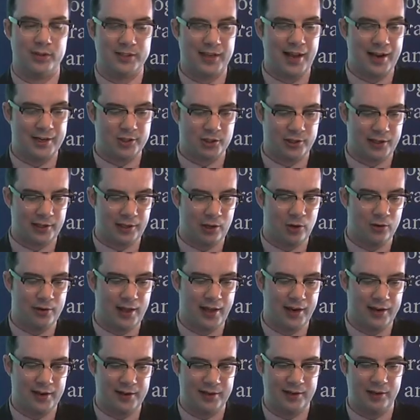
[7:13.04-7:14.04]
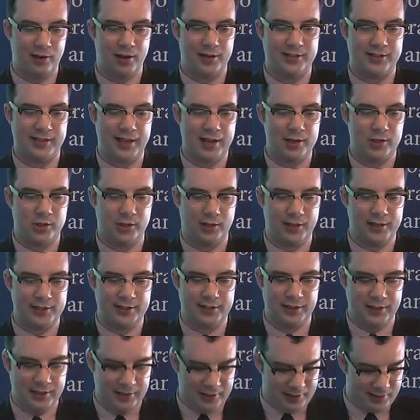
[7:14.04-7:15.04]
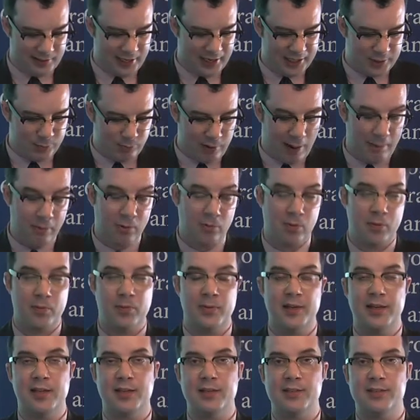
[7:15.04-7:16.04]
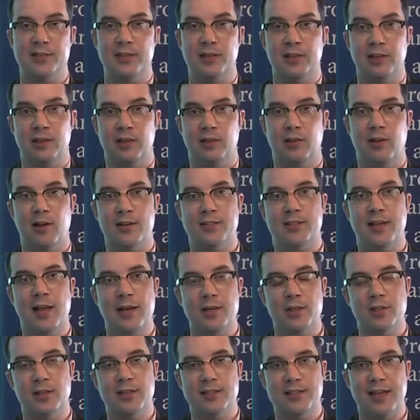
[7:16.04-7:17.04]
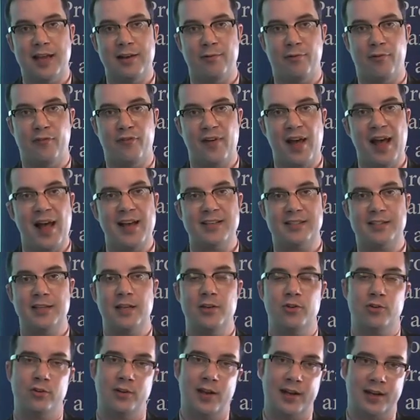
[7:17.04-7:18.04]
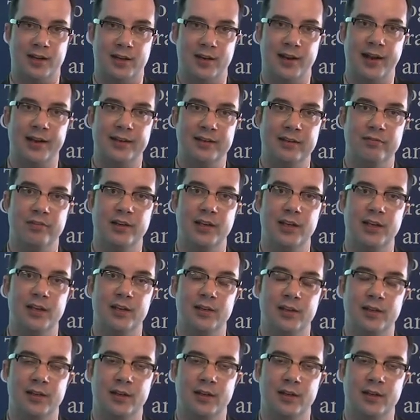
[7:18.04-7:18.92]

was actually located in Los Angeles, that's probably because Los Angeles had fast internet connectivity.